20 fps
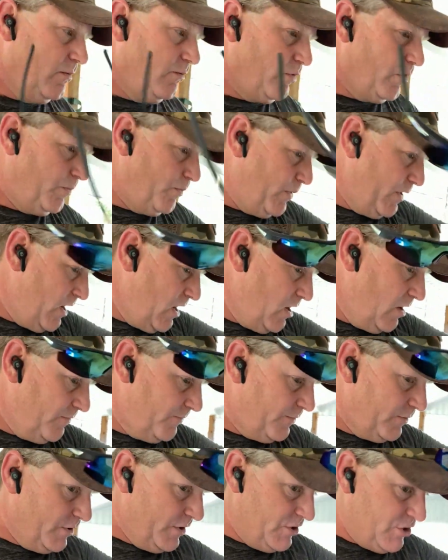prepare
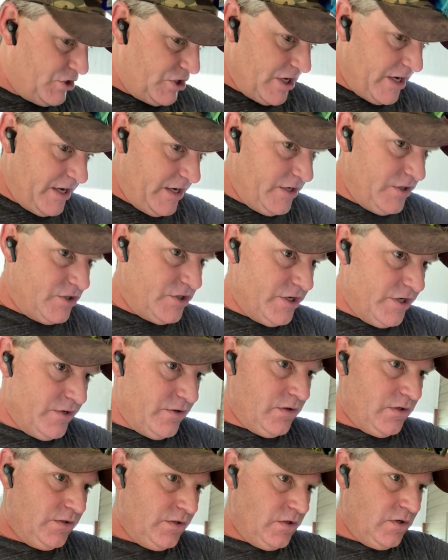for a change
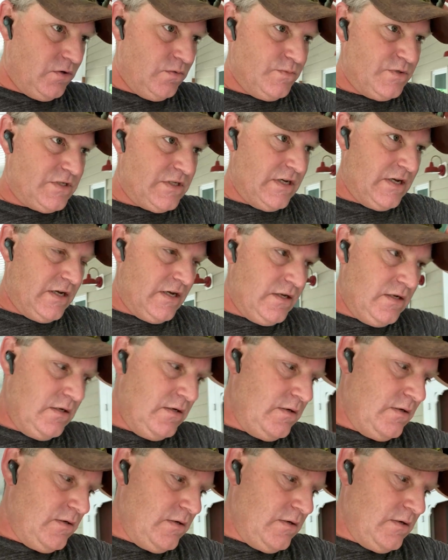here on the homestead.